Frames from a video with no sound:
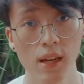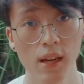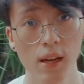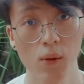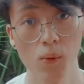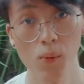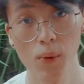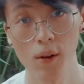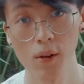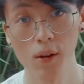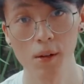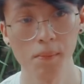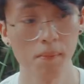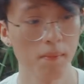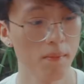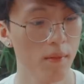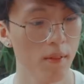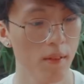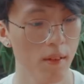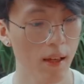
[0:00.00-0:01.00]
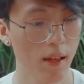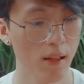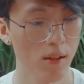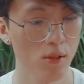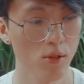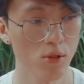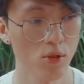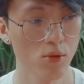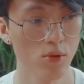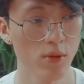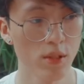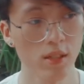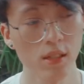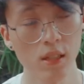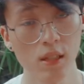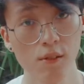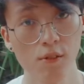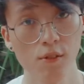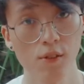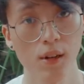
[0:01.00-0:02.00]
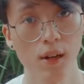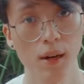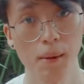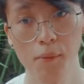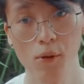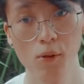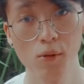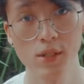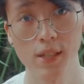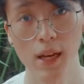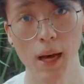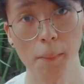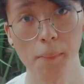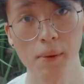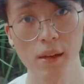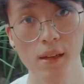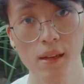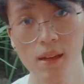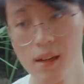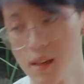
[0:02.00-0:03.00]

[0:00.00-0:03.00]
a welcome thing to receive. I'm always happy